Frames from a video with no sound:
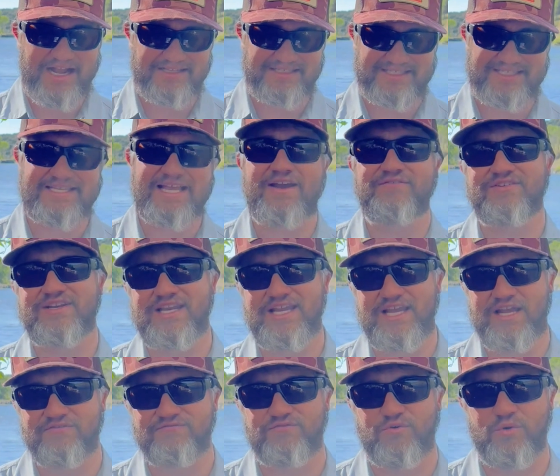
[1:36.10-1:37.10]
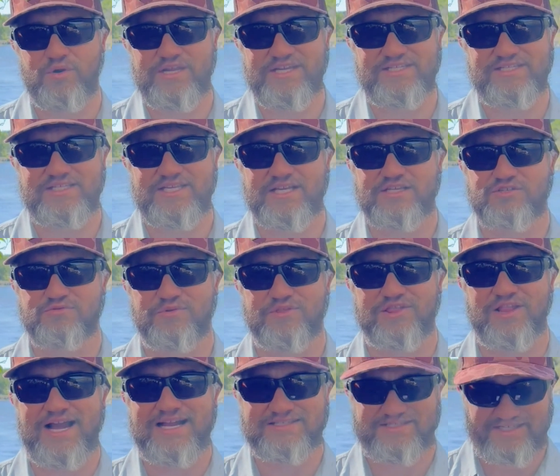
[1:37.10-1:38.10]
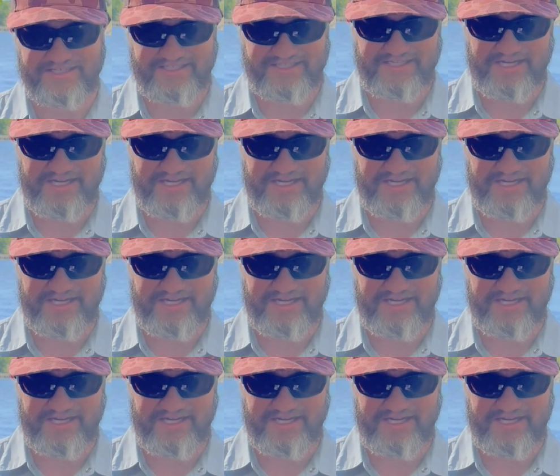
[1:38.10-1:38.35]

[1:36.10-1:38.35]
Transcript: got 70 and 46 with lots of